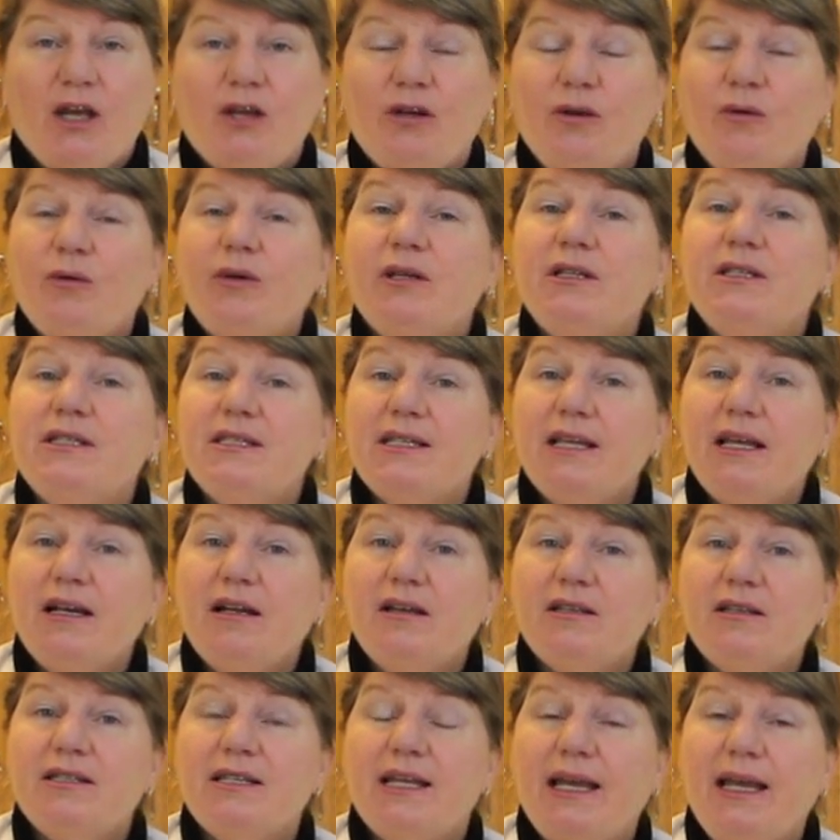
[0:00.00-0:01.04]
You can send
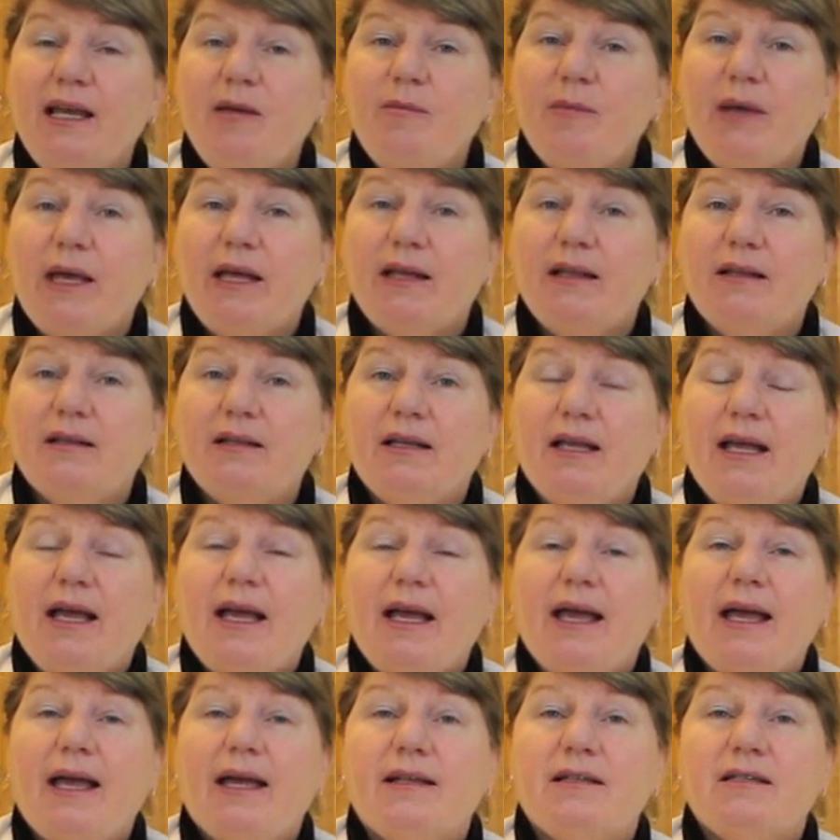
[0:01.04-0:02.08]
us an email
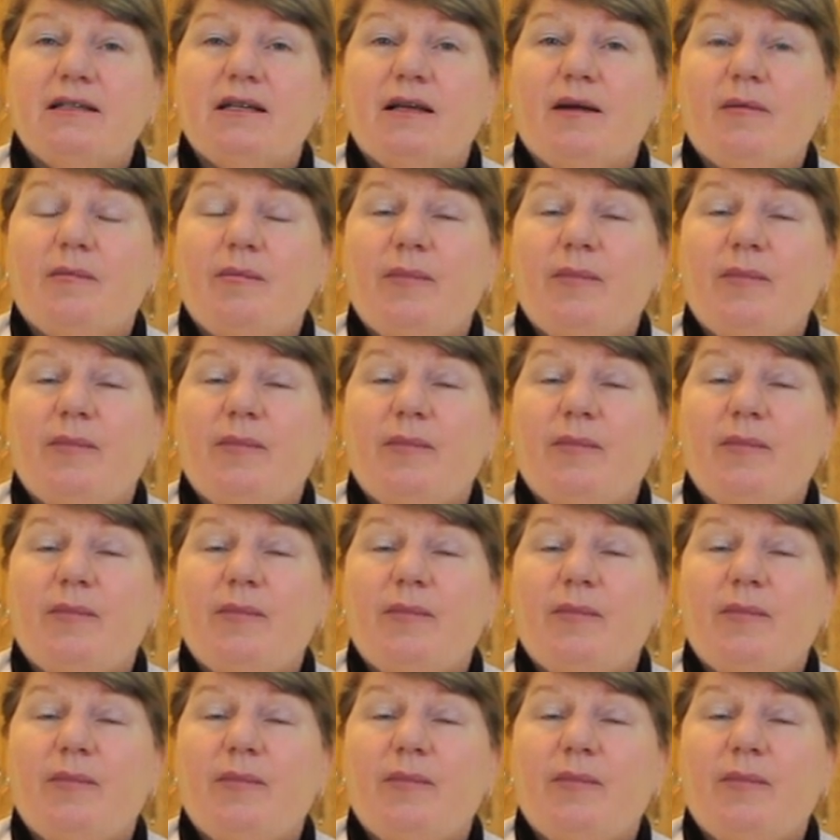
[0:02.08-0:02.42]
at